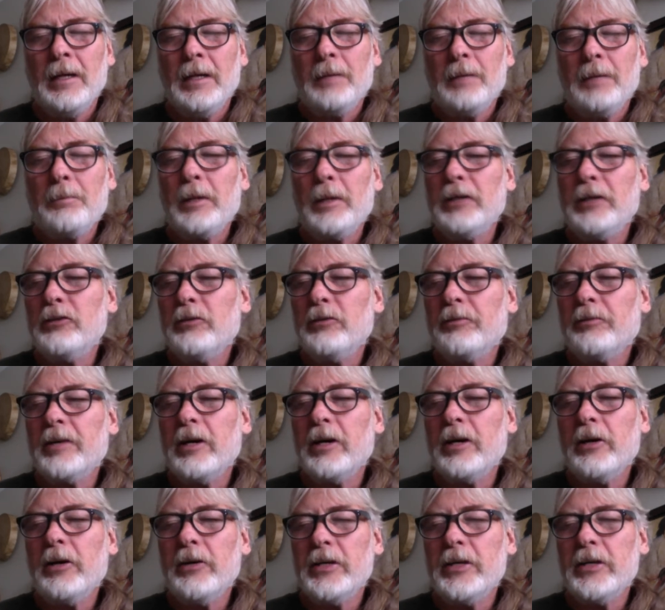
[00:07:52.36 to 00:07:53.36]
place of
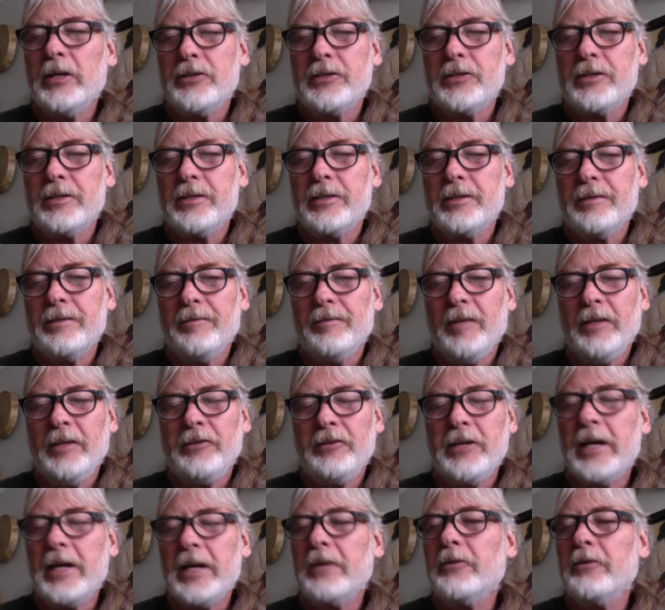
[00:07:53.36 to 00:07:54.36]
courage,
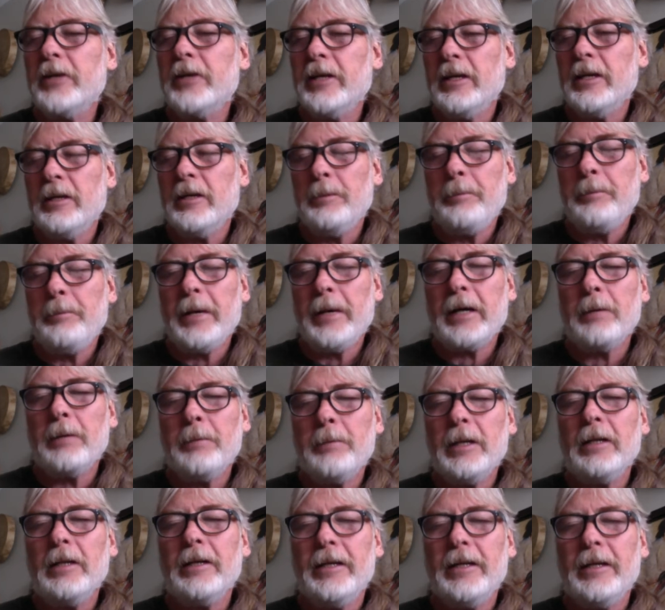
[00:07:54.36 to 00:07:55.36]
integrity, and
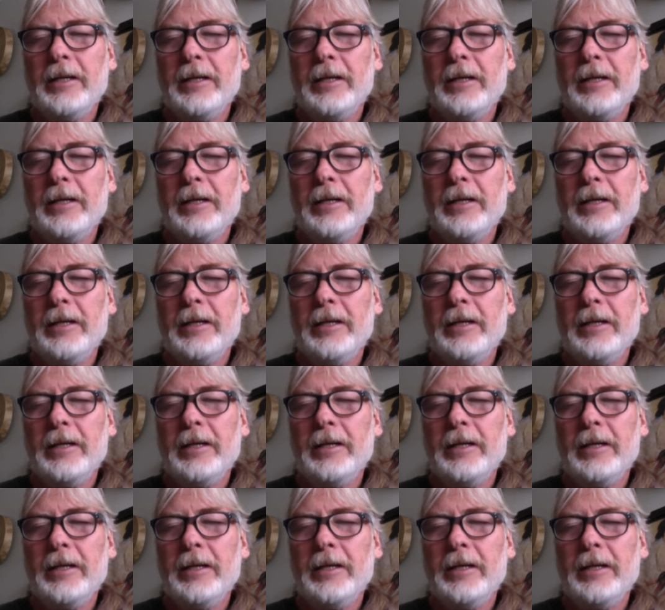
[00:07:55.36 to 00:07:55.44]
impeccability,